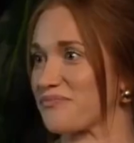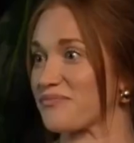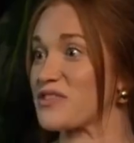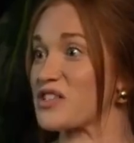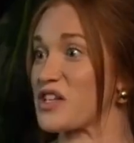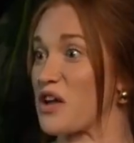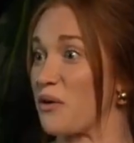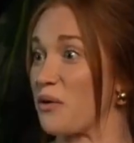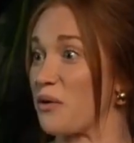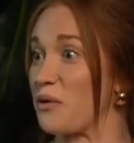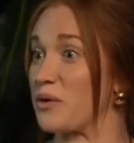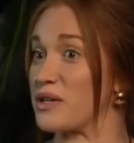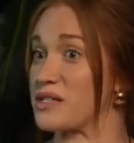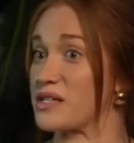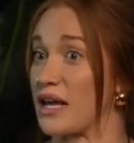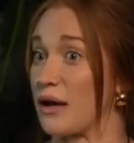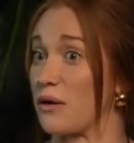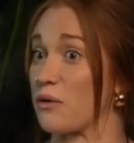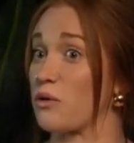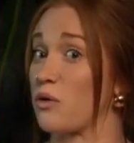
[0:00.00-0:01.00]
So it was
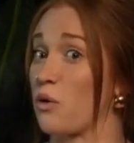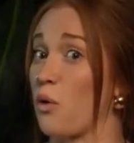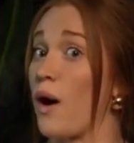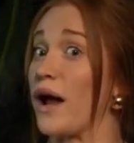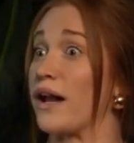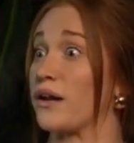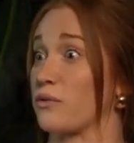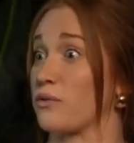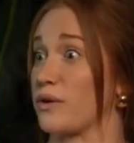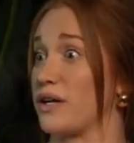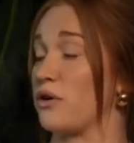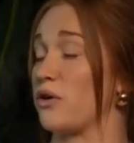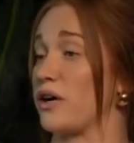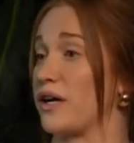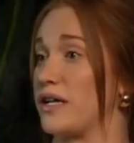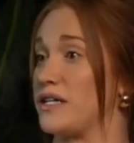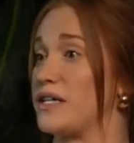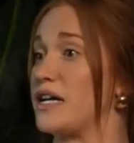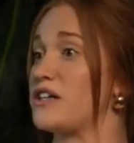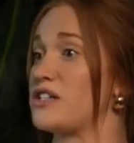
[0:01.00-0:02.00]
quite a
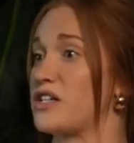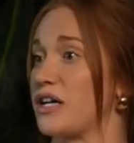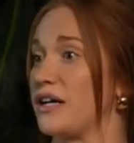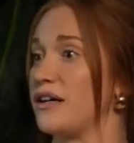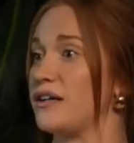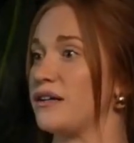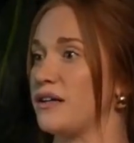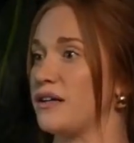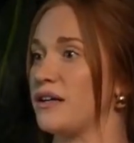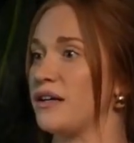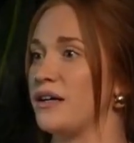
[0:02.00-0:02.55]
reorientation.